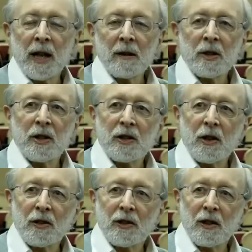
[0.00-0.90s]
cannabis has
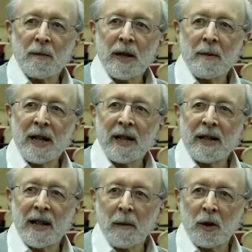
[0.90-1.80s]
got many
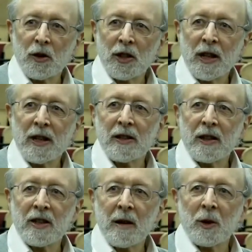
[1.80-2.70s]
chemicals in it,
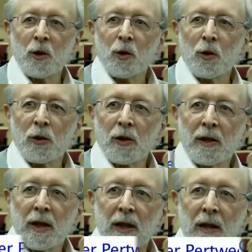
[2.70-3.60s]
and some are called
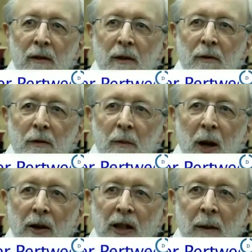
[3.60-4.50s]

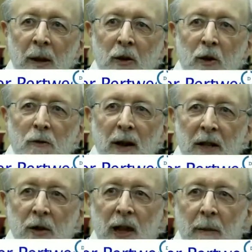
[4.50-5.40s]
plant cannabinoids or
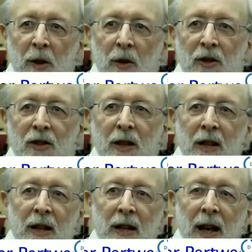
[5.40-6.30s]
phytocannabinoids,
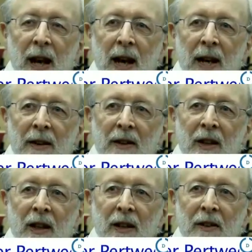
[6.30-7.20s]
and
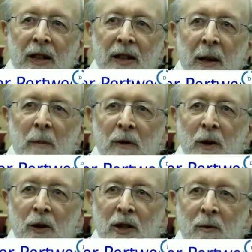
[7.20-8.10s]
the number of
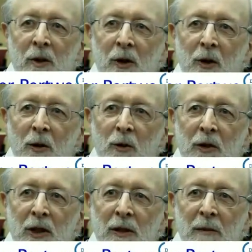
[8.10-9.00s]
those seems to grow
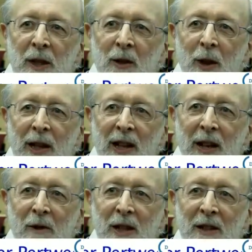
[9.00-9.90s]
or be growing
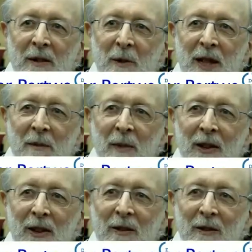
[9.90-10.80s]
every week, month,
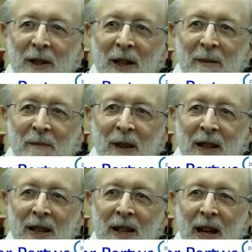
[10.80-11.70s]
year.
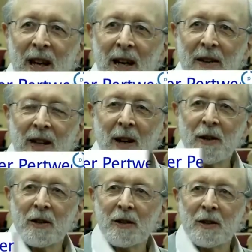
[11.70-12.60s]
The
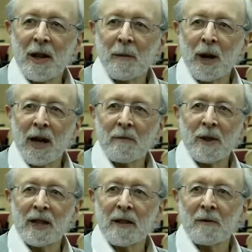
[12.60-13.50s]
current number I've
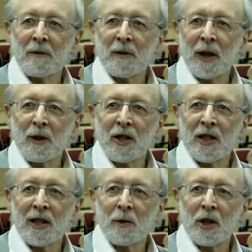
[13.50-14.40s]
been given very
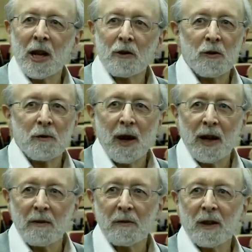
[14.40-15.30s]
recently was 105,
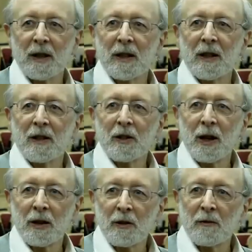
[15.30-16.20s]
so
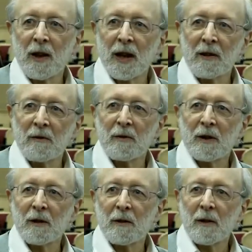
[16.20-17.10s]
105
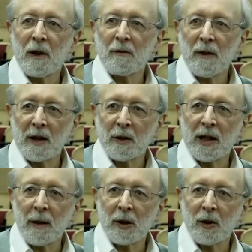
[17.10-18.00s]

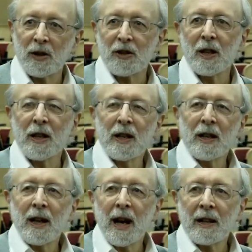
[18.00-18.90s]
phytocannabinoids,
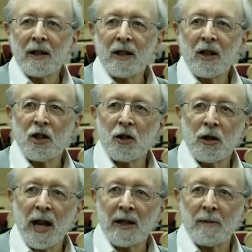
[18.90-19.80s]
and in addition to
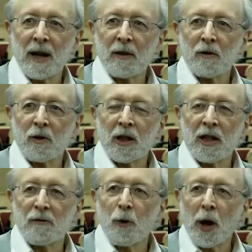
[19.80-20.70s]
that about at
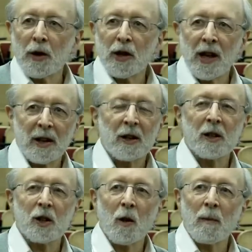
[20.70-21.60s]
least 400 other
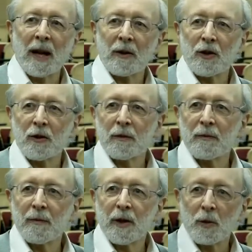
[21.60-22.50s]
compounds
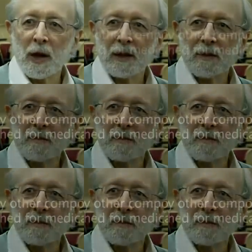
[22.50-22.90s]
as well.